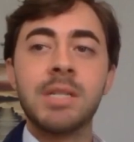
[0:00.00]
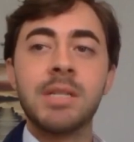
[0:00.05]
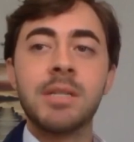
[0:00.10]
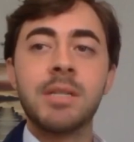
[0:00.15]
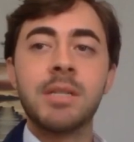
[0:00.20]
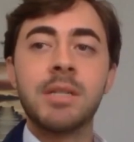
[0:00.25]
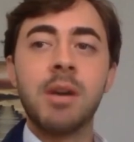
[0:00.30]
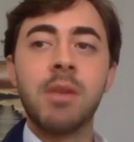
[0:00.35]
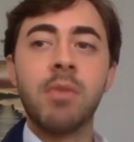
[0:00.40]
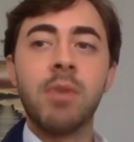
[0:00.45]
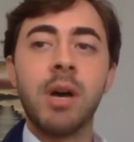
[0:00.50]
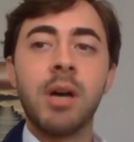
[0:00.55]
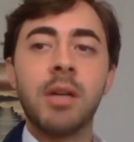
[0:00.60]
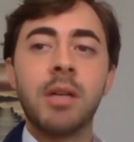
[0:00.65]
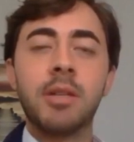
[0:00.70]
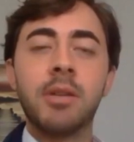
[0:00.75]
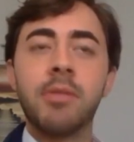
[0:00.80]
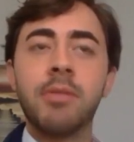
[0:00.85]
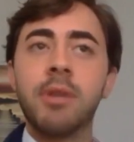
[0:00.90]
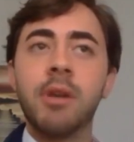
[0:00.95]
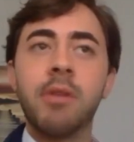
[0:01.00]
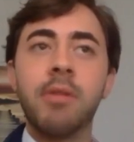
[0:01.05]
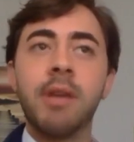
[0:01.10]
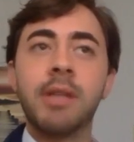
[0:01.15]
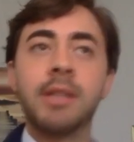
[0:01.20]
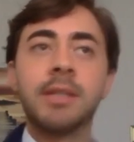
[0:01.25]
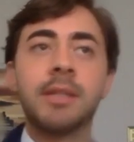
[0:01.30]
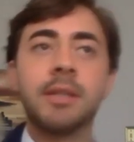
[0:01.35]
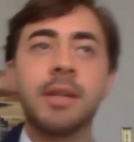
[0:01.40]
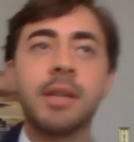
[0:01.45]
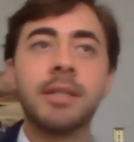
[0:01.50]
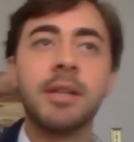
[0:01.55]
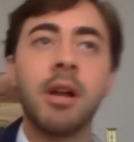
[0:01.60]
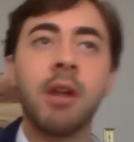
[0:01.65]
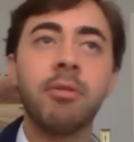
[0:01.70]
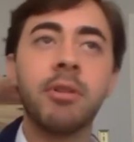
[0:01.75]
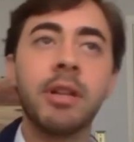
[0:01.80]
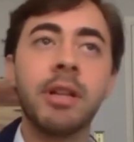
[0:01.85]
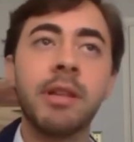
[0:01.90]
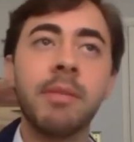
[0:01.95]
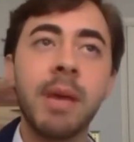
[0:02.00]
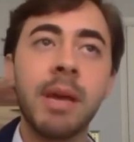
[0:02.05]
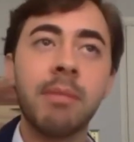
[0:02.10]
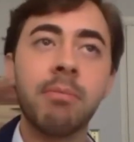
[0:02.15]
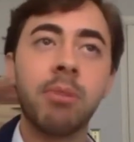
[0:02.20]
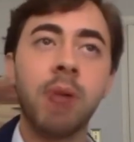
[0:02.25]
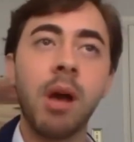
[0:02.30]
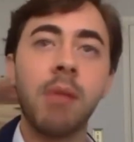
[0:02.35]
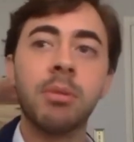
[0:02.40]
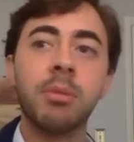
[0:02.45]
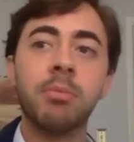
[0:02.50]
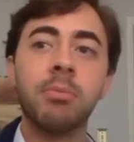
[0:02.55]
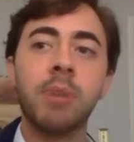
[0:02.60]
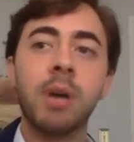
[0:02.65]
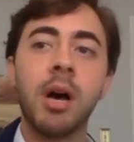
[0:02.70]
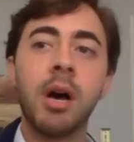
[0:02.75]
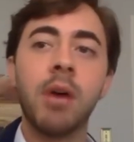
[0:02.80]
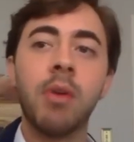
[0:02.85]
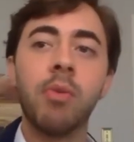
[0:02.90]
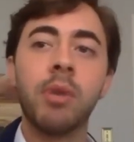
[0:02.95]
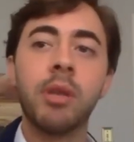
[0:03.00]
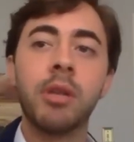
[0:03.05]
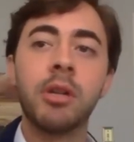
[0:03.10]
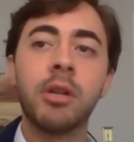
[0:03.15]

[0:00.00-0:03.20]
so, uh, so no, that's that's not really the main problem uh, with